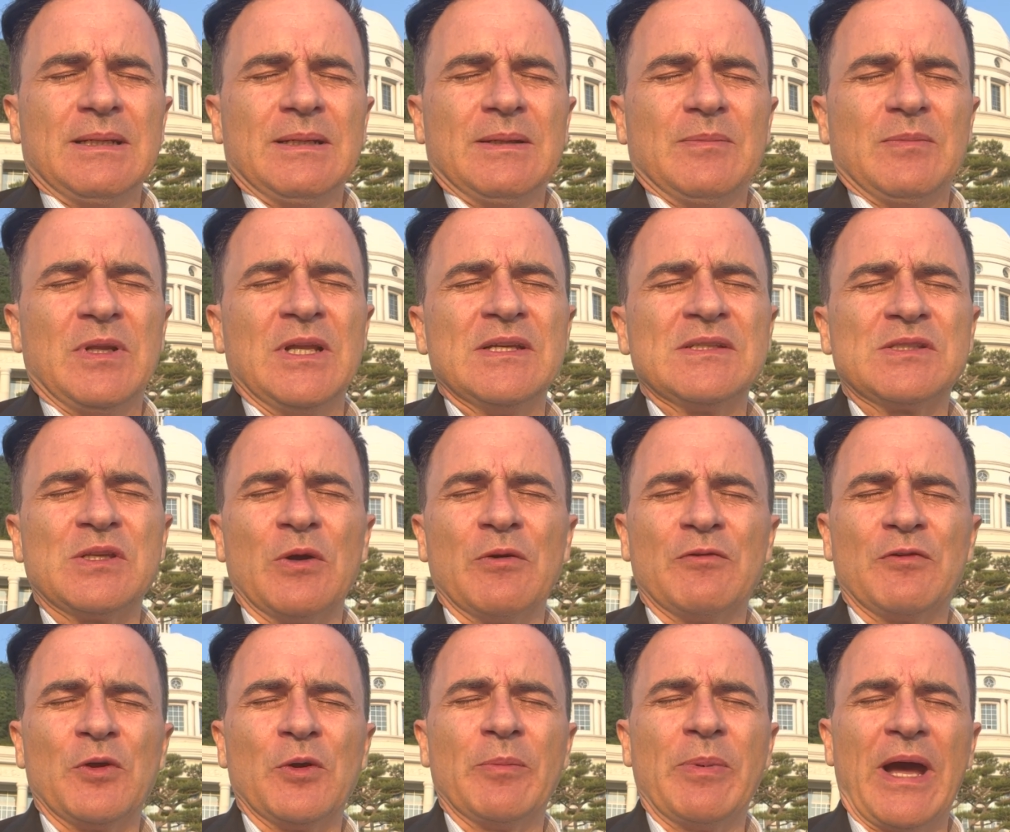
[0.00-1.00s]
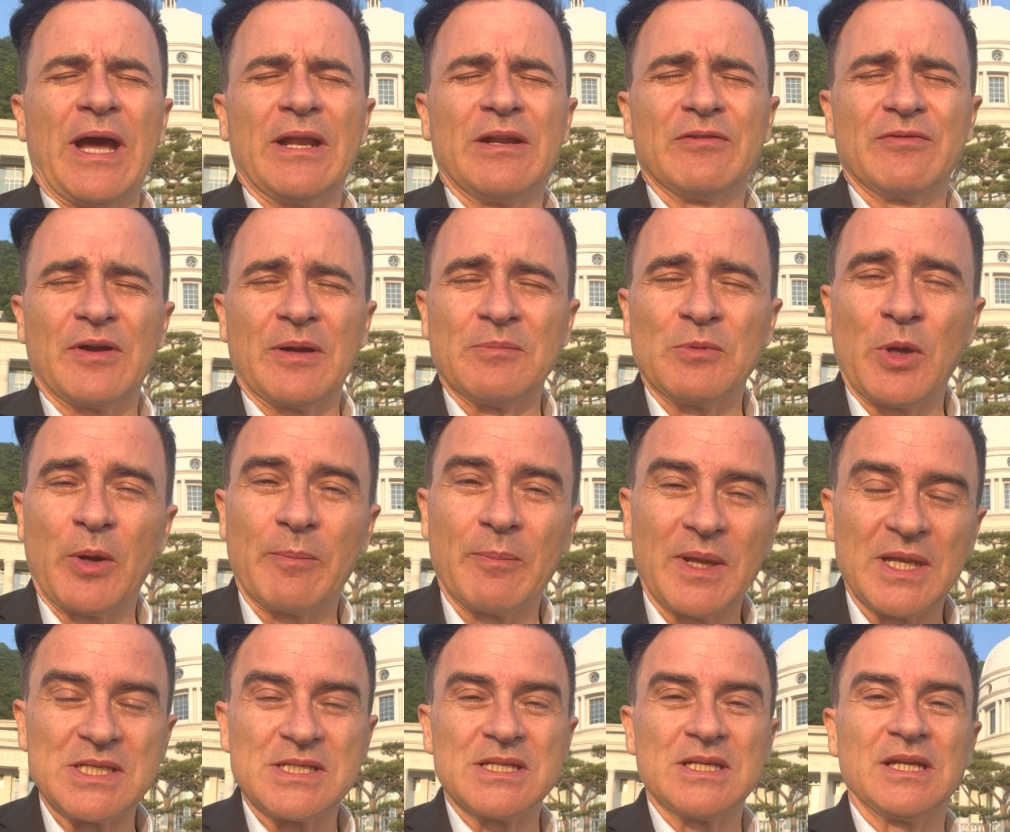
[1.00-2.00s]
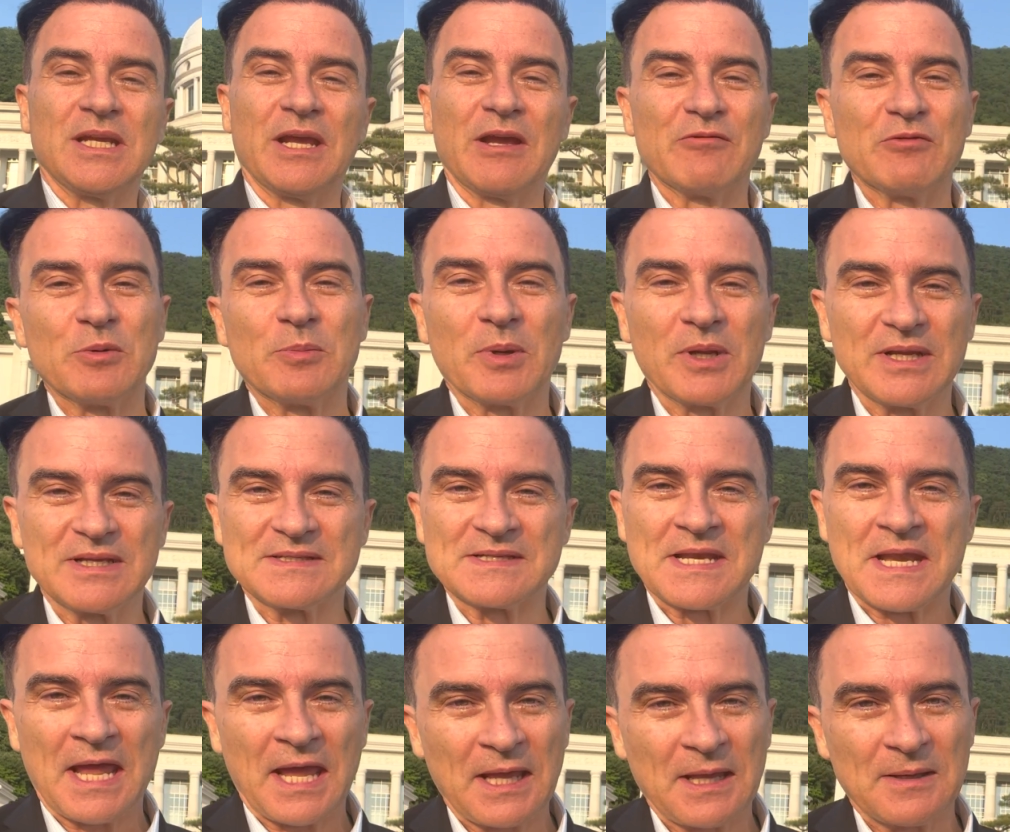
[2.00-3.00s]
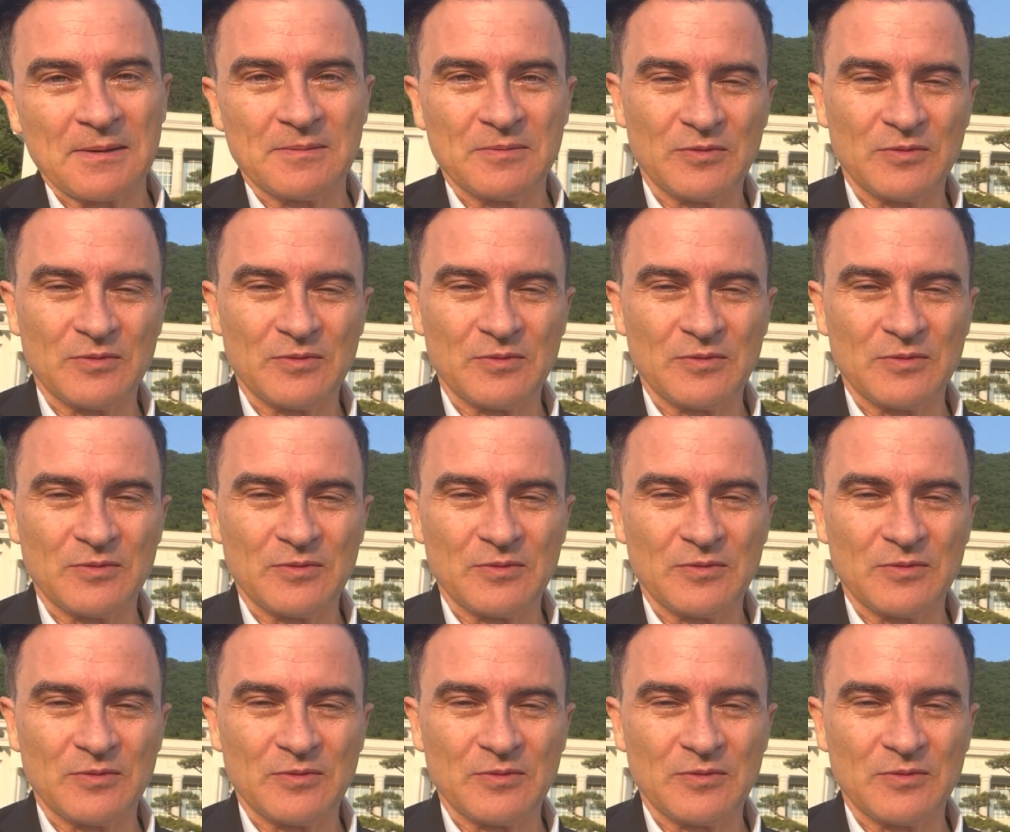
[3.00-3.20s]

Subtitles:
Please don't feel bad if I'm not mentioning everybody's name.